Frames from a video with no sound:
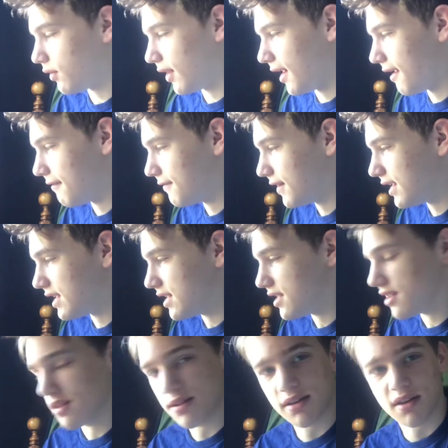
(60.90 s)
don't have any
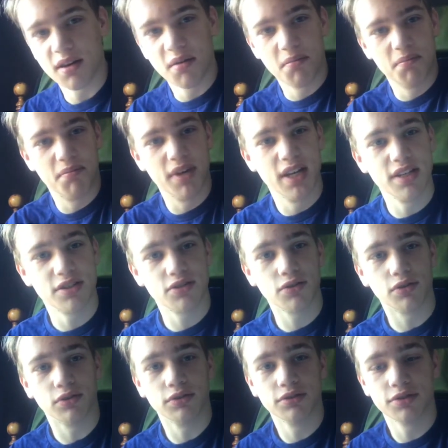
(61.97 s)

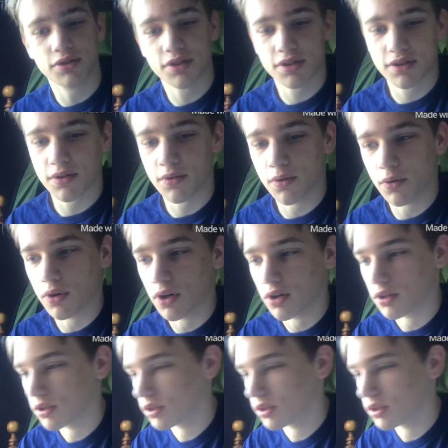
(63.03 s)
pistols or